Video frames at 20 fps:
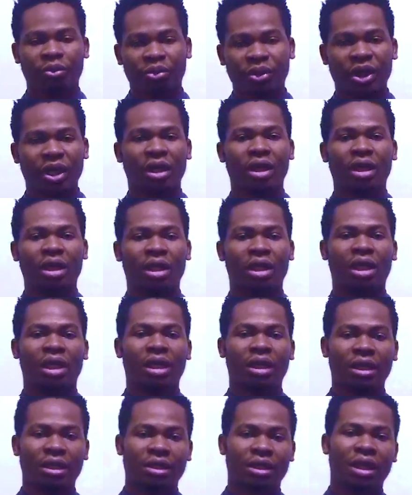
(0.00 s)
be
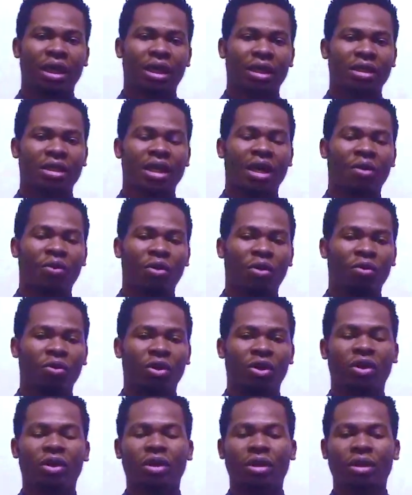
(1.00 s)
in the states that we
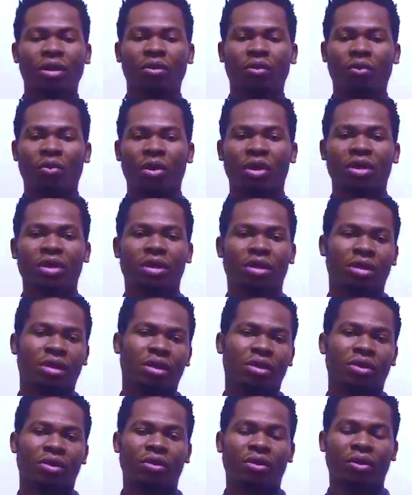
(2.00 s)
wouldn't want
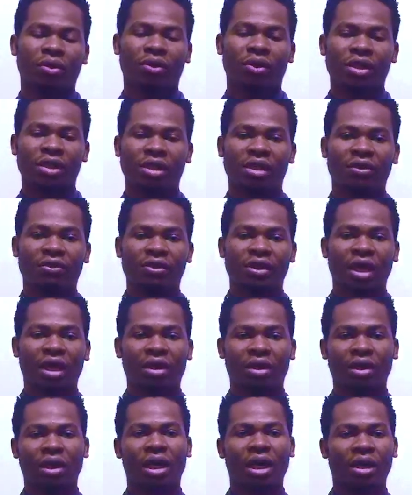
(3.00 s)
to receive
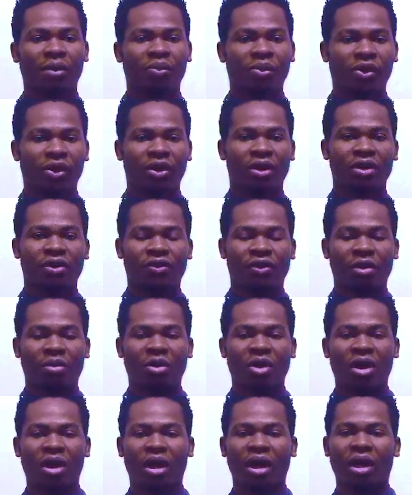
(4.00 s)
second-hand products
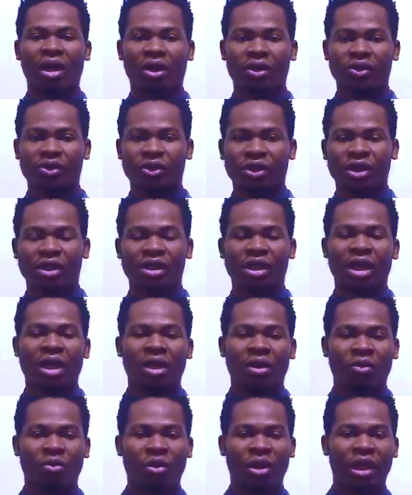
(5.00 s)
from other countries,
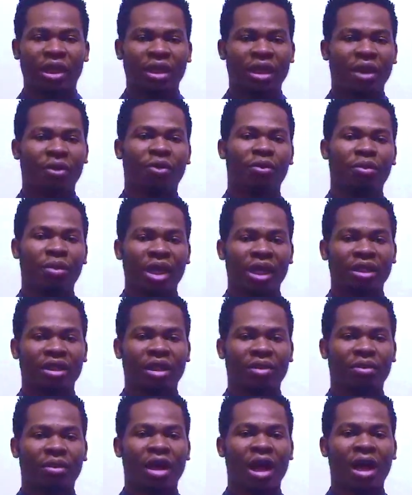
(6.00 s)
but either we make
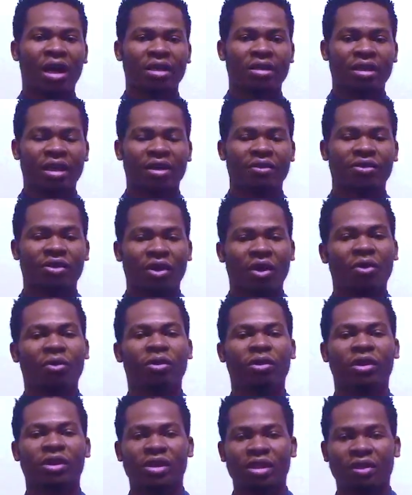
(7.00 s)
them ourselves or
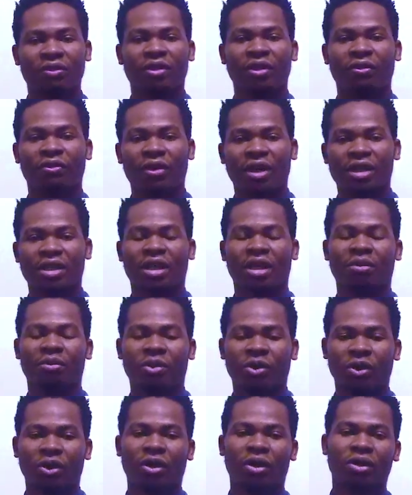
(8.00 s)
we receive the first-hand
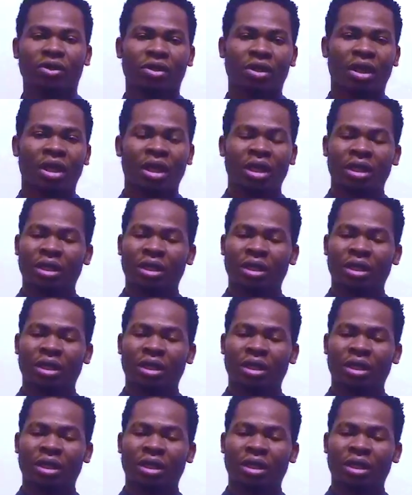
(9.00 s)
products.